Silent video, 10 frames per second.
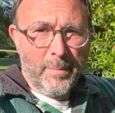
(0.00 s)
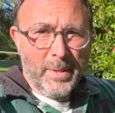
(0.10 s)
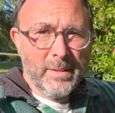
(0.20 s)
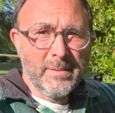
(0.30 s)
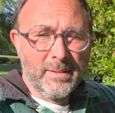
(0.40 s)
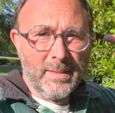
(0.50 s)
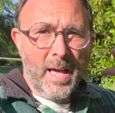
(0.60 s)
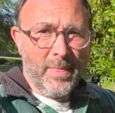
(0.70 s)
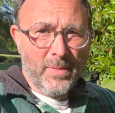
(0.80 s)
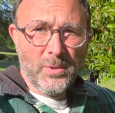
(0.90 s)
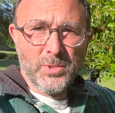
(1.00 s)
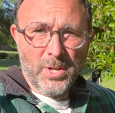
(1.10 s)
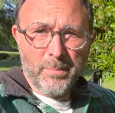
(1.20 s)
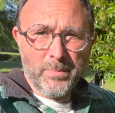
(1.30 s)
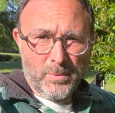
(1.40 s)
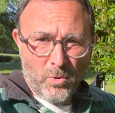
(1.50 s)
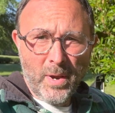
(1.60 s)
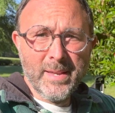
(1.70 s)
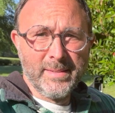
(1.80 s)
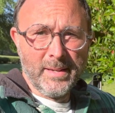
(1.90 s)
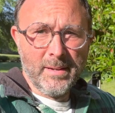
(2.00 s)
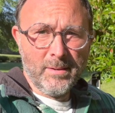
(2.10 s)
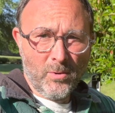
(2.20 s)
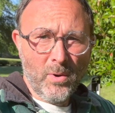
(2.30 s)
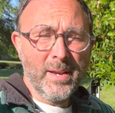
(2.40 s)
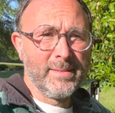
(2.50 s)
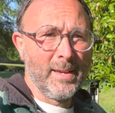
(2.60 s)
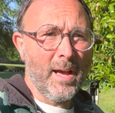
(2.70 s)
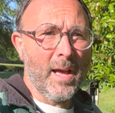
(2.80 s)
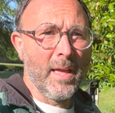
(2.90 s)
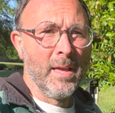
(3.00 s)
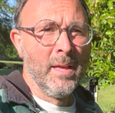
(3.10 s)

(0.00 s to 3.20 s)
I mean, it's a lot. They'll jump crazy high.